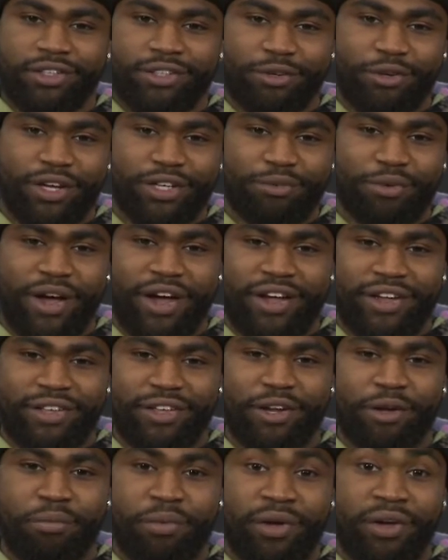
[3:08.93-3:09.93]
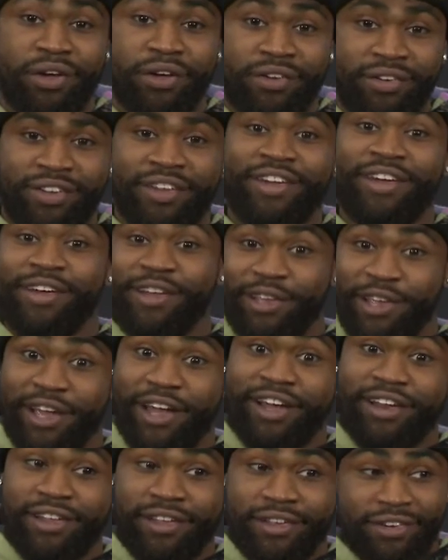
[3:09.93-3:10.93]
So that's why I ended up being
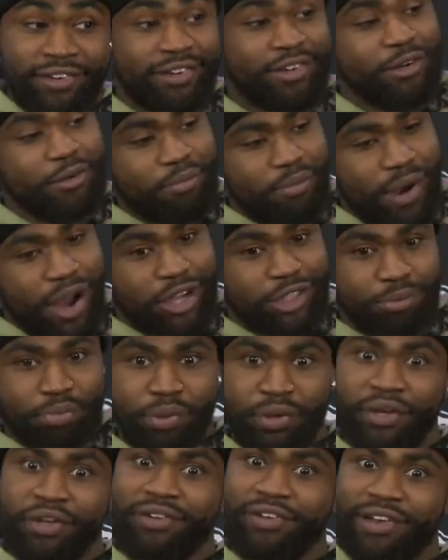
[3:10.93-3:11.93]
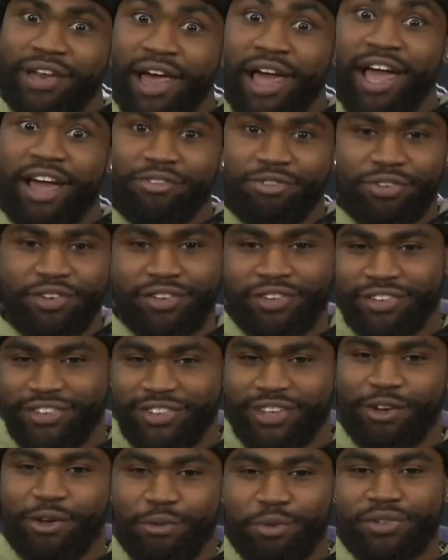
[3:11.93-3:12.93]
yelling, mosh pit, laughing.
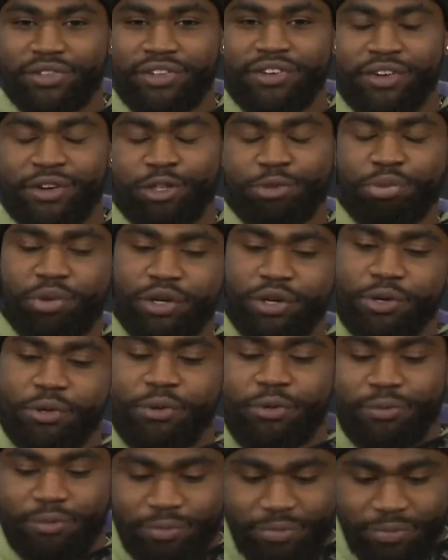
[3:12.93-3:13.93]
So it was pretty cool.